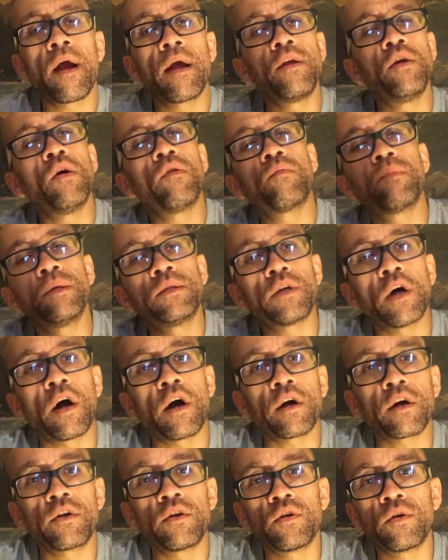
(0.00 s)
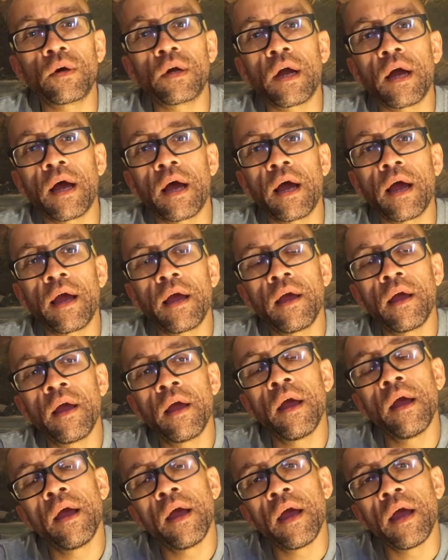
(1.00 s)
You ever be talking to a guy
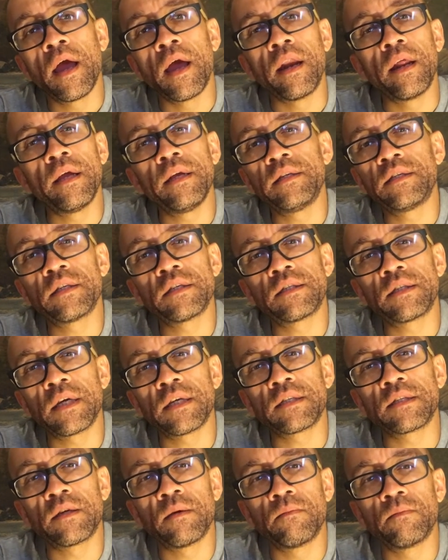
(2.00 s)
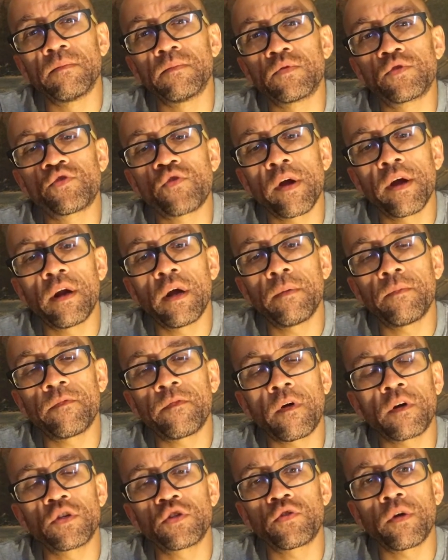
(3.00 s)
and he just says some straight
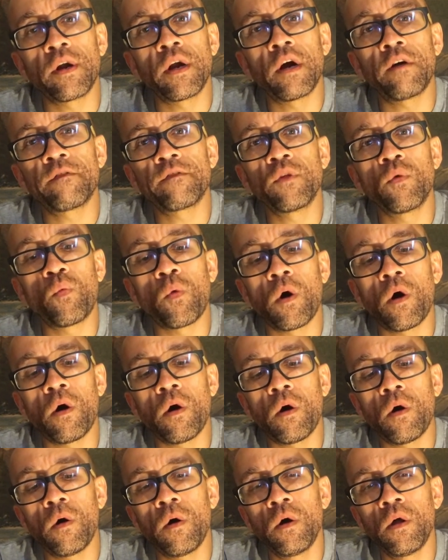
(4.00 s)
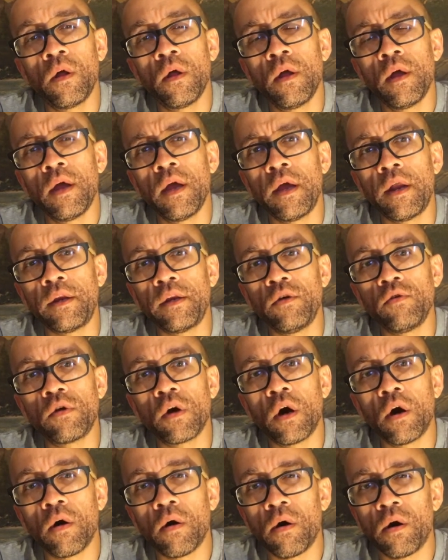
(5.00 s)
off the wall, and you
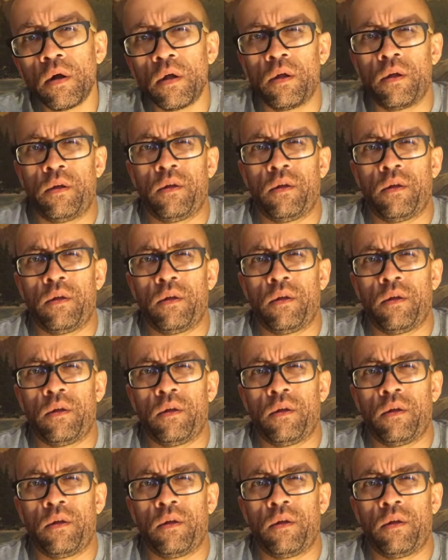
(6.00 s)
go,